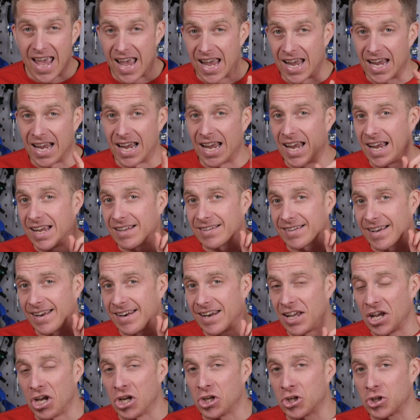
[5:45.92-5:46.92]
It is
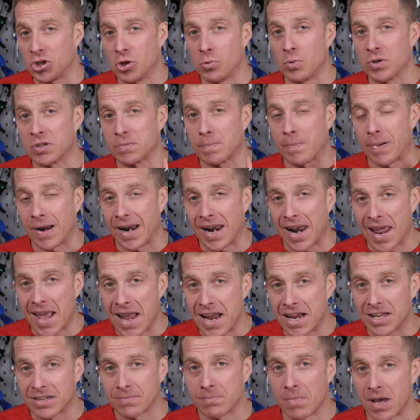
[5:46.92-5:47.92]
an issue which
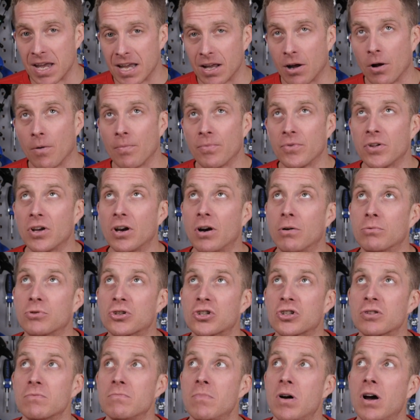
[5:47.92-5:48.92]
plagued me on the old
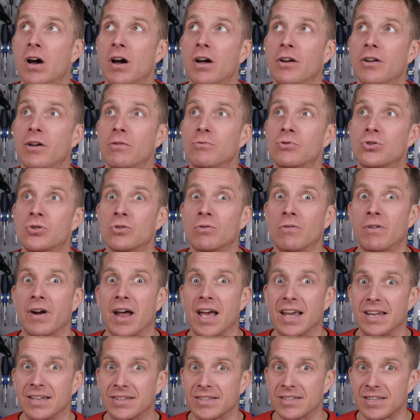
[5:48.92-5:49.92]
Shimano
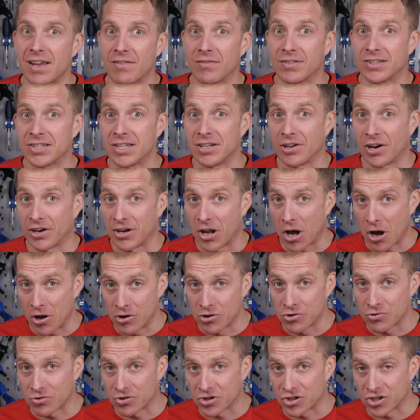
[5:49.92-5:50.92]
Dura-Ace
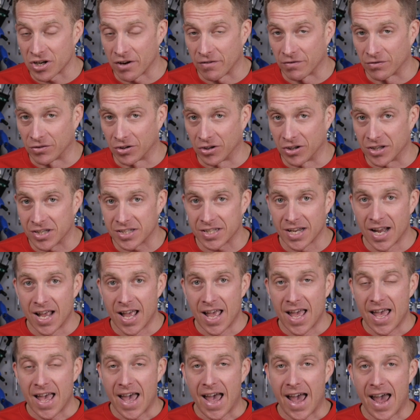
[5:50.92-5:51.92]
7900 shifters,
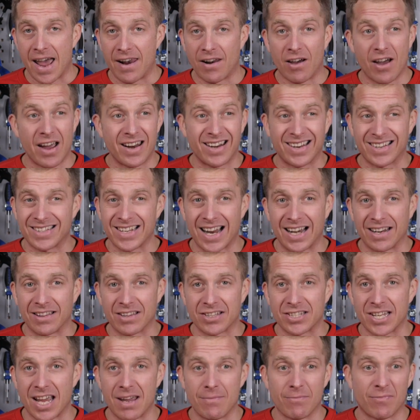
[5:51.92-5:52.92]
and I had exactly
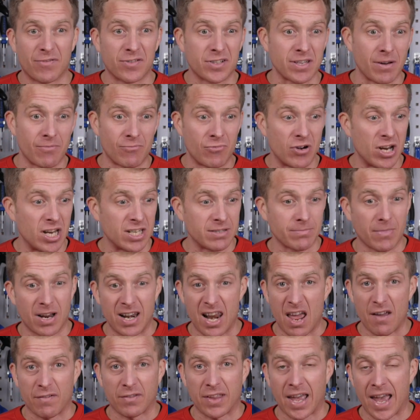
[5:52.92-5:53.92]
the same. For some reason, my
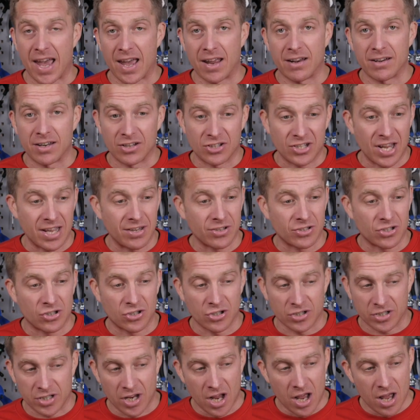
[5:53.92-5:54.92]
left hand, it tends to
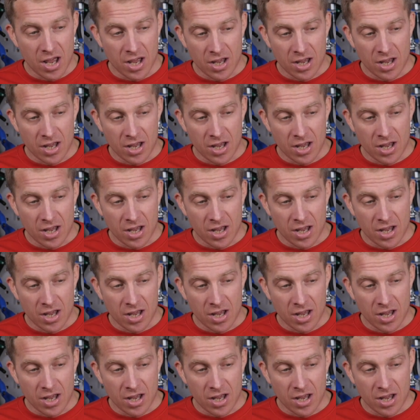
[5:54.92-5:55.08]
just